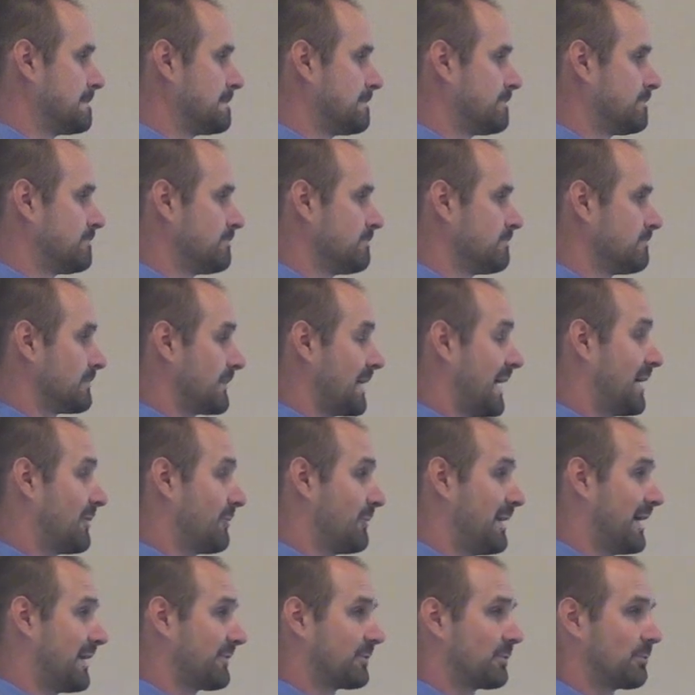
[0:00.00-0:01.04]
I
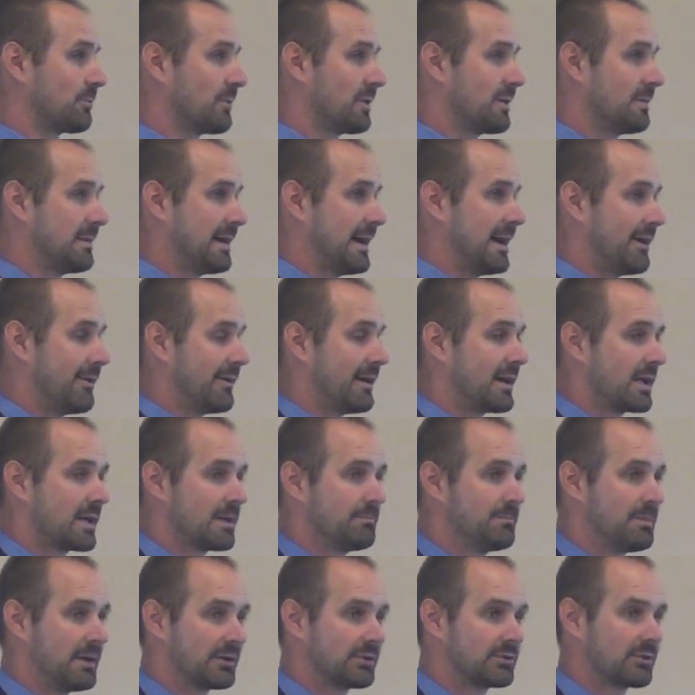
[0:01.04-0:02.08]
don't have to worry about how I
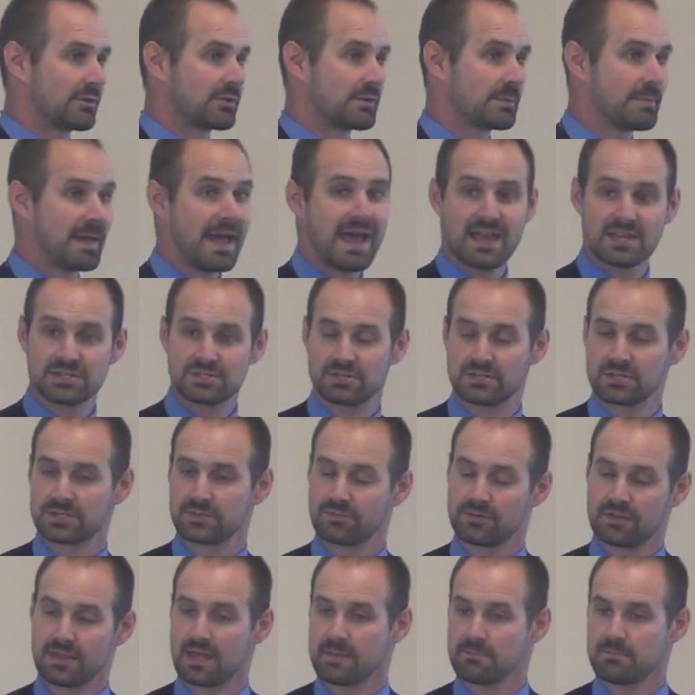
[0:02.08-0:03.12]
compare to other pastors
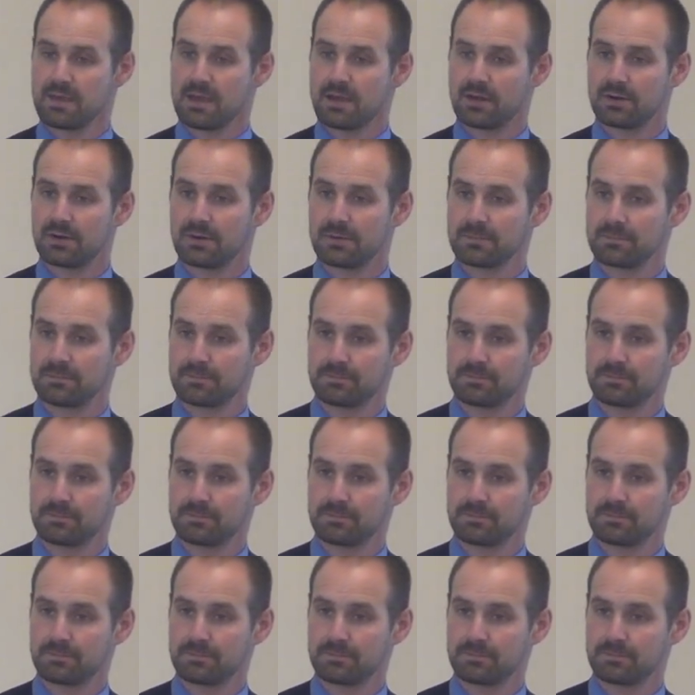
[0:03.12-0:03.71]
for that matter.